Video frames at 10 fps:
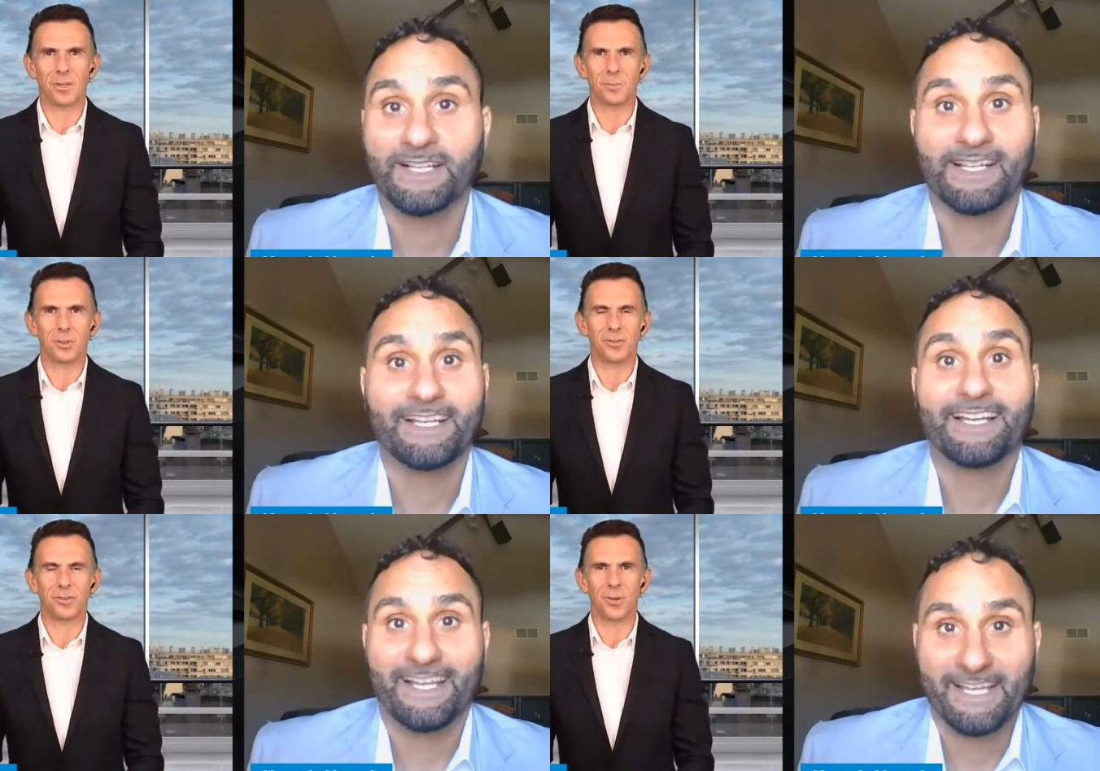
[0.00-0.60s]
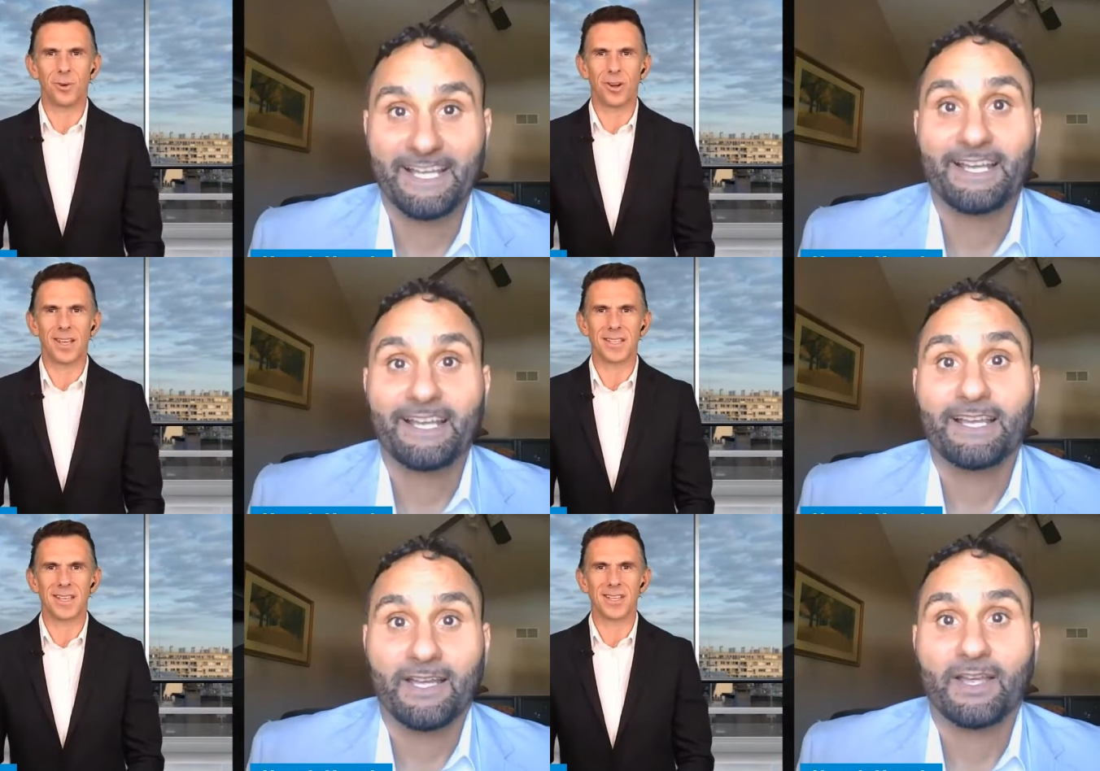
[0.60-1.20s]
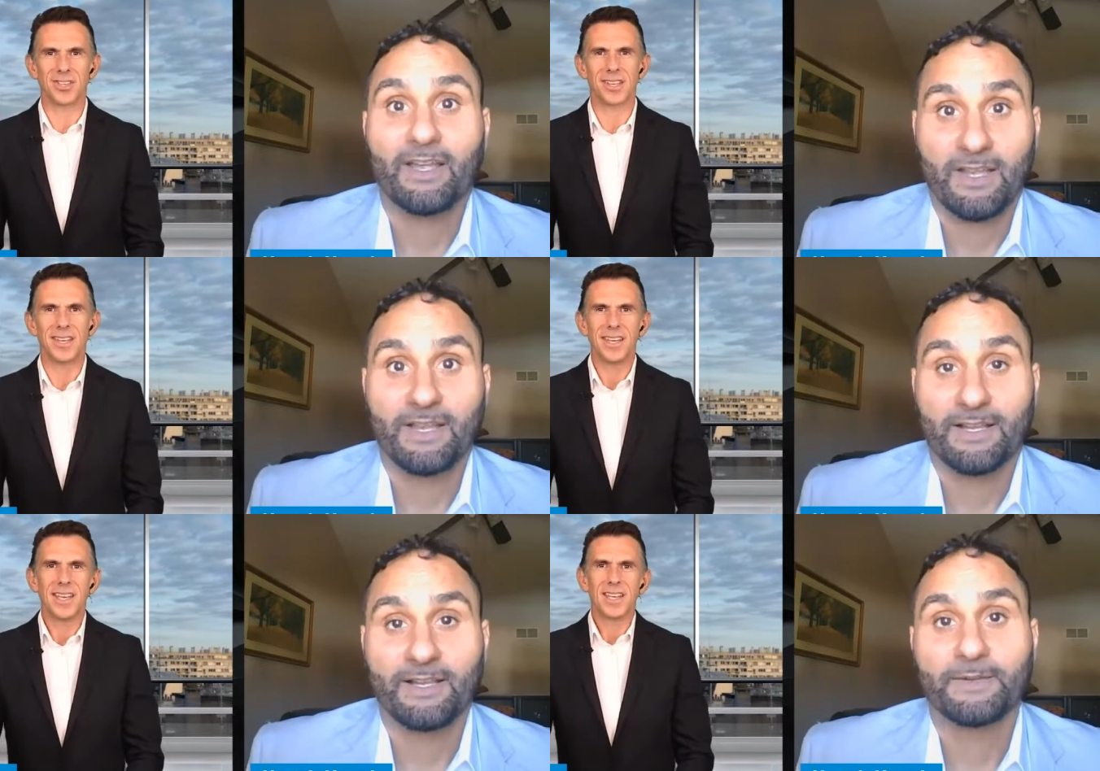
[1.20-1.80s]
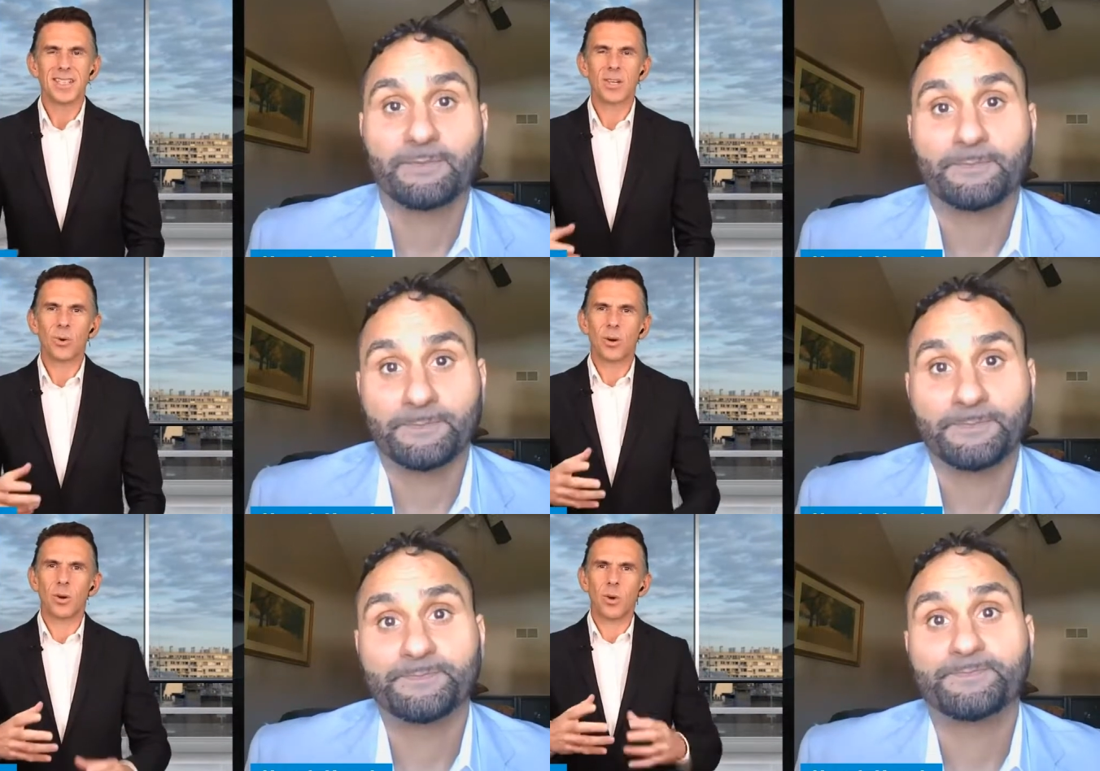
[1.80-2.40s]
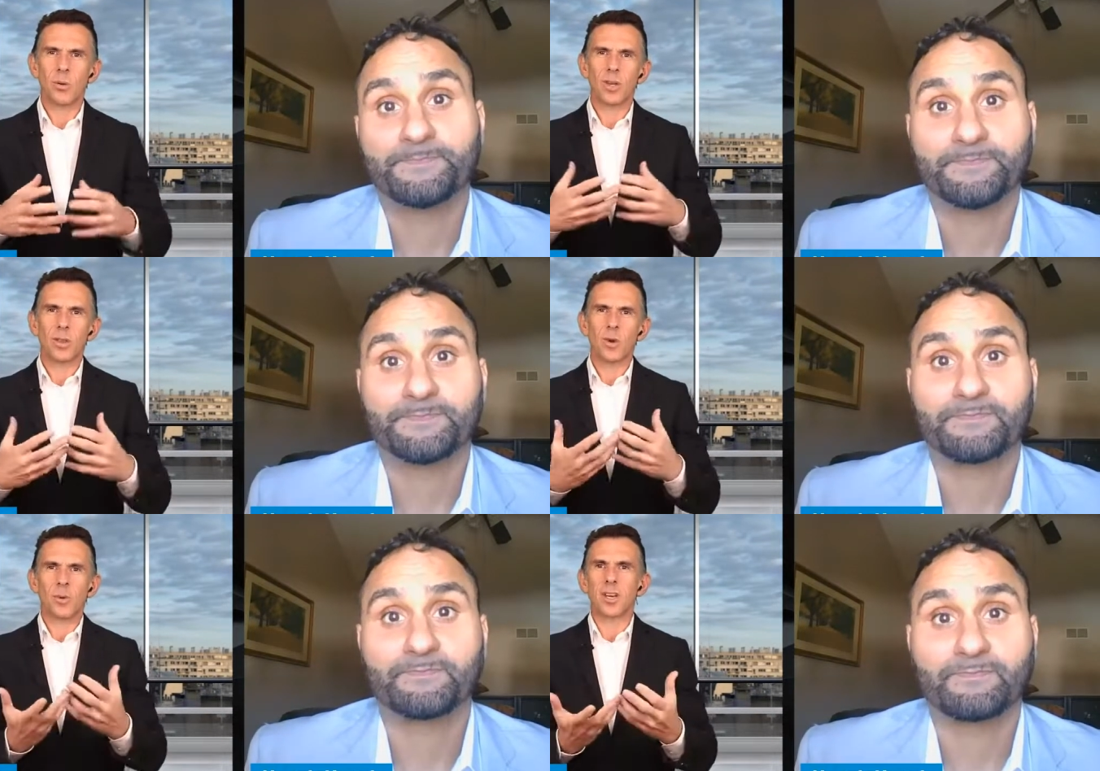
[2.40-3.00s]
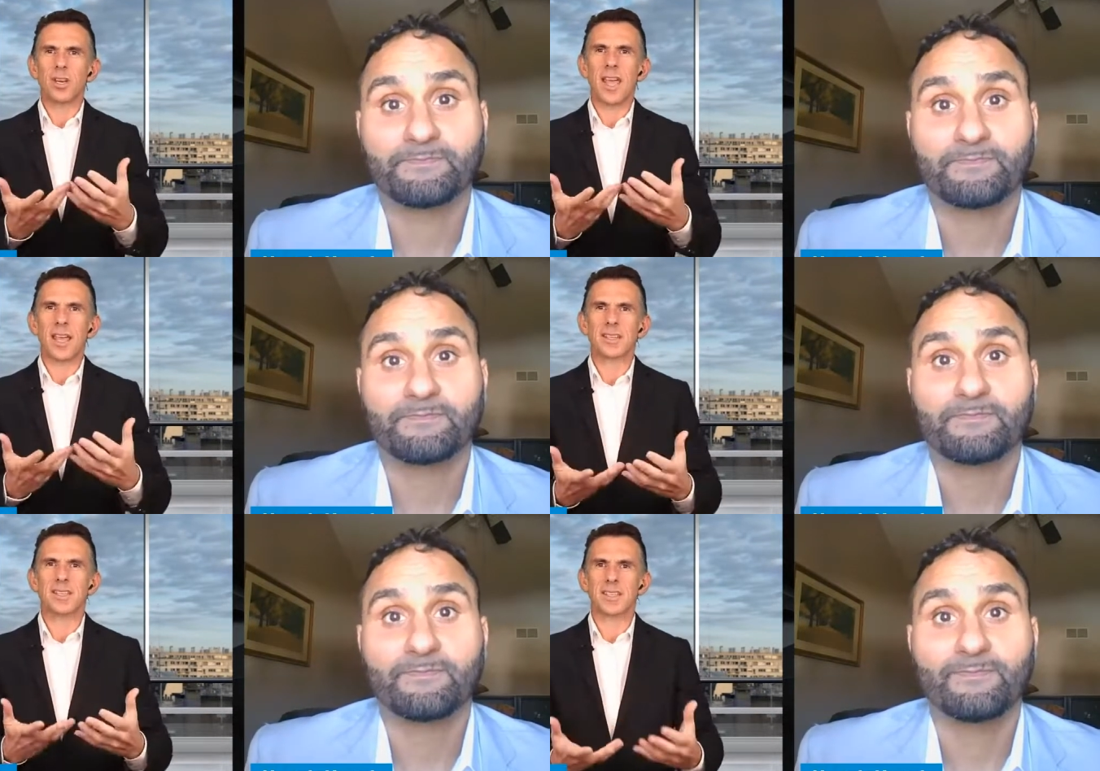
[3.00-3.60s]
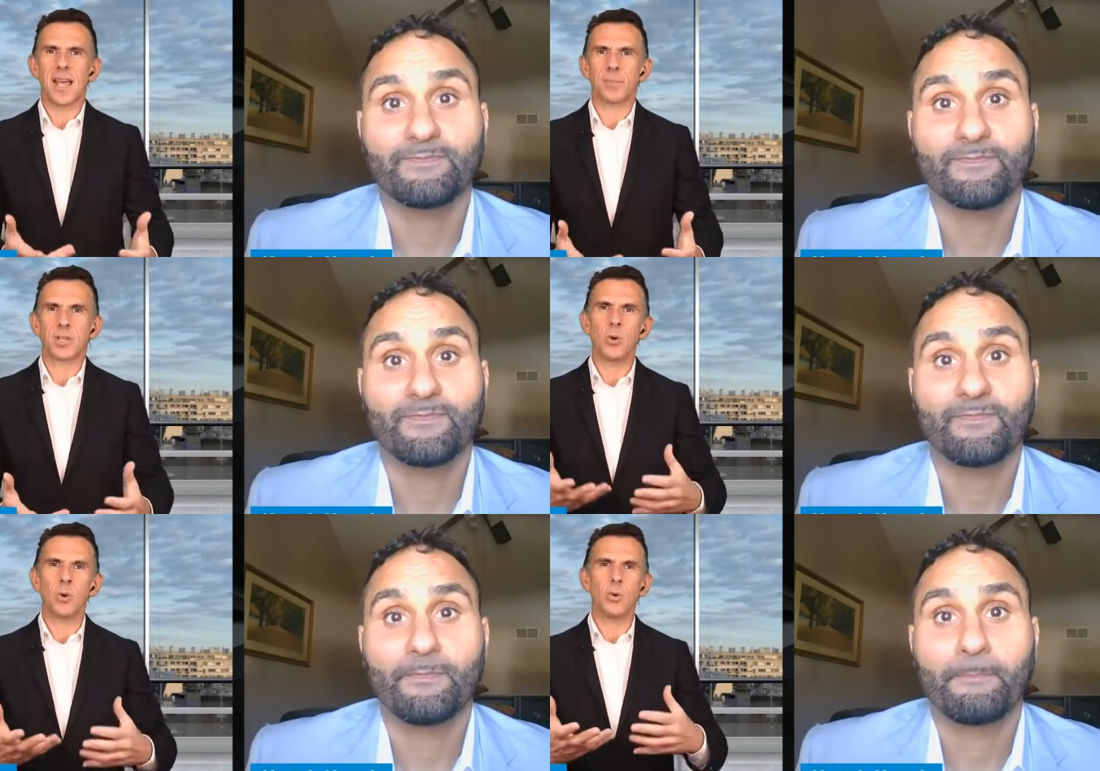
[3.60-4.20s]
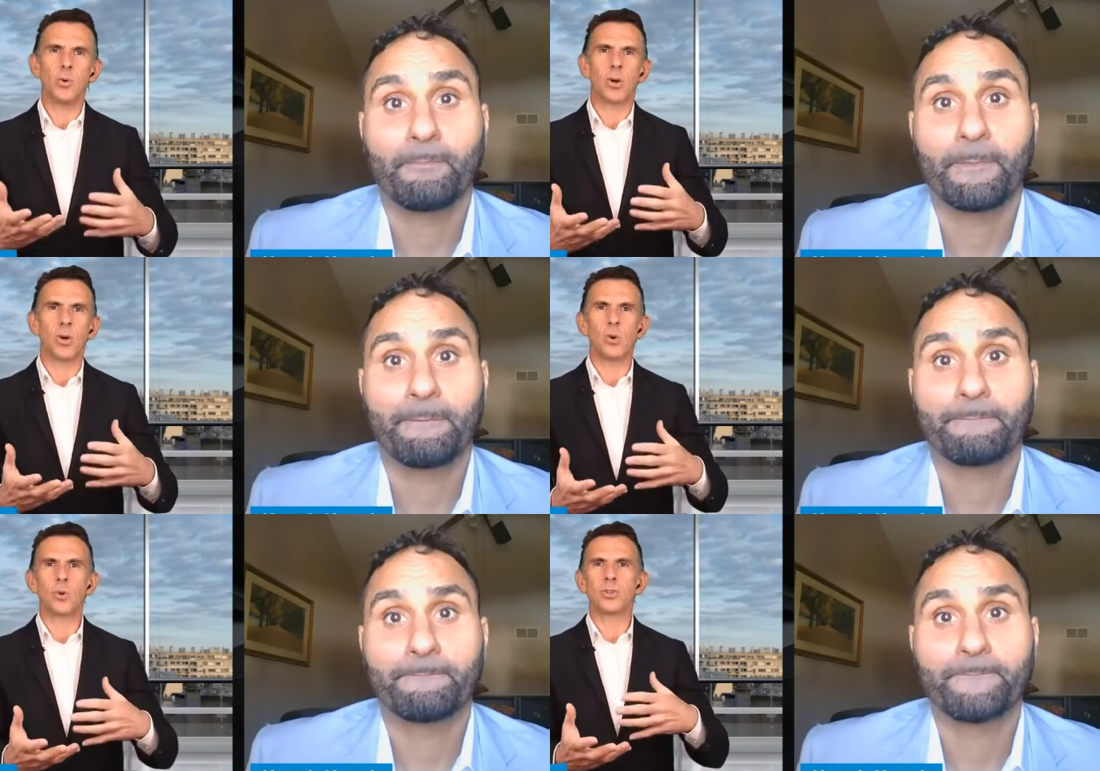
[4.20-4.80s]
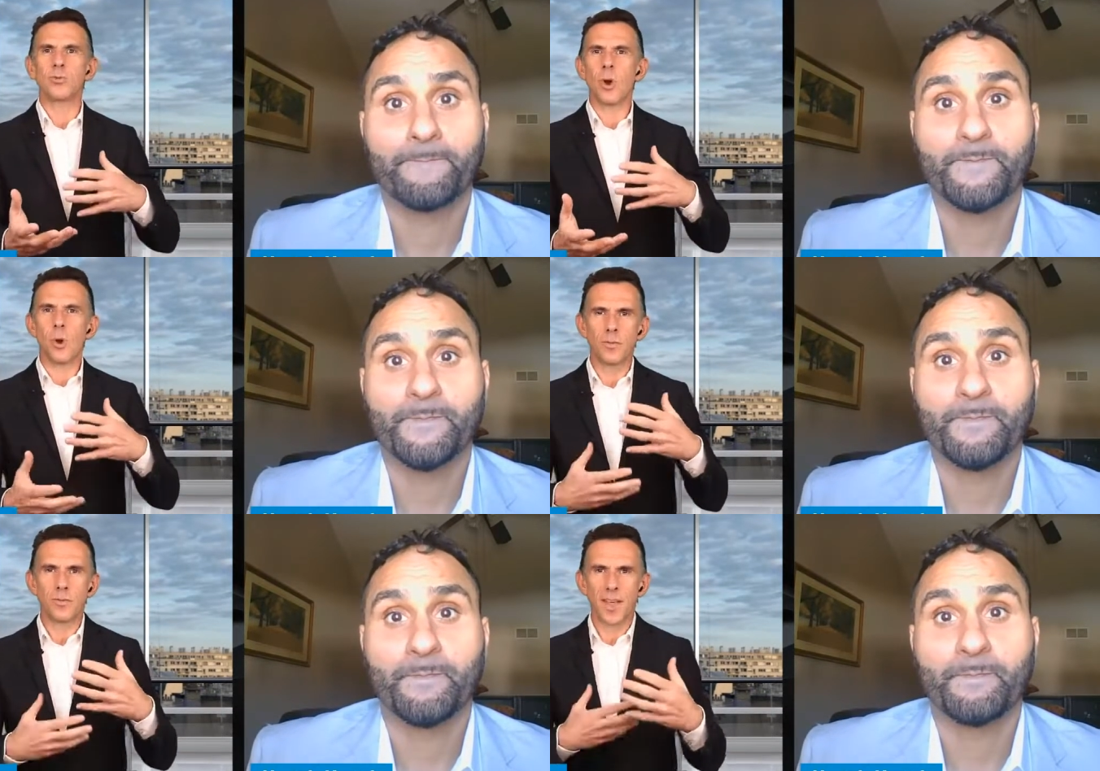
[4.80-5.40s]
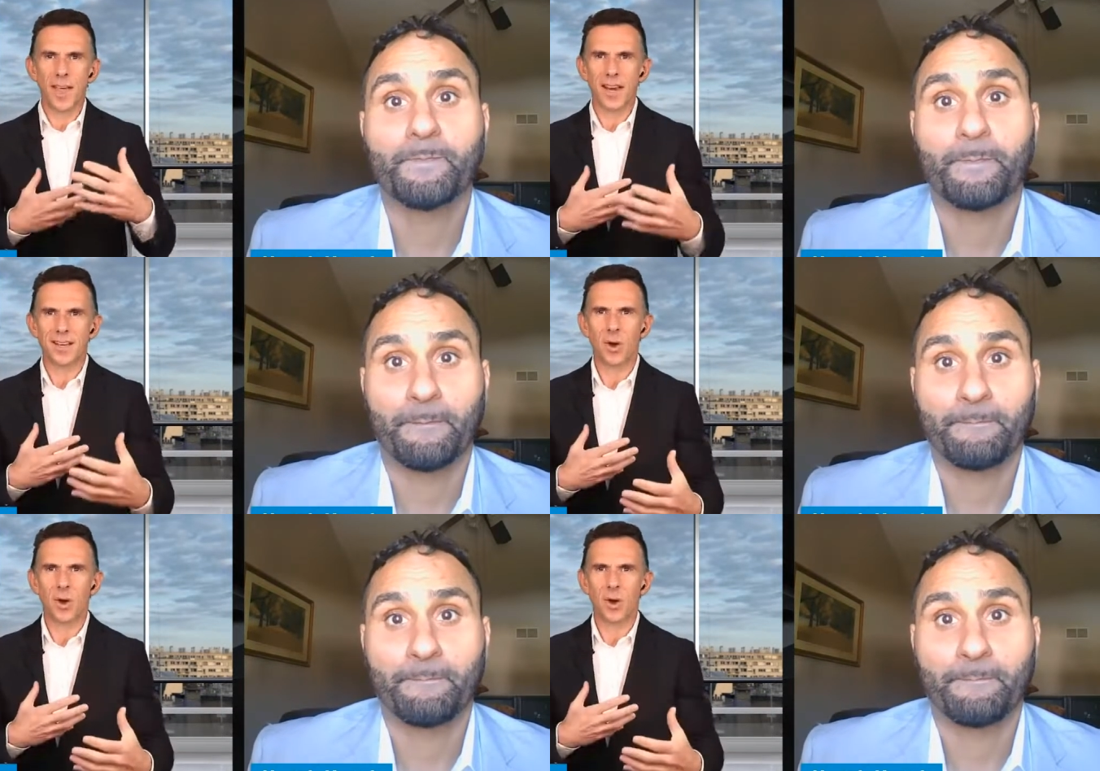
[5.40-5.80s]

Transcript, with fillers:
Speaker 1: optimal for the organization. So, what were the, what were the next steps? Who who drove that